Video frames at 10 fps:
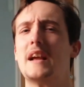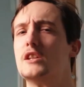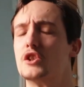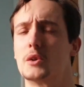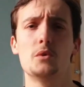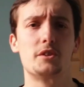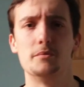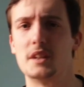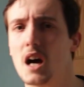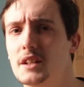ranges. I want
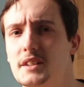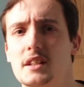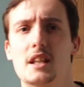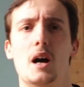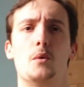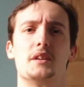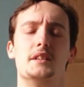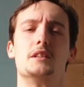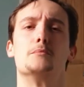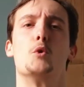some dancing there. I want to
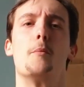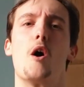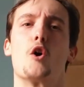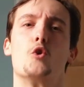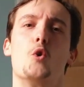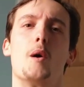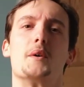see some more parkour.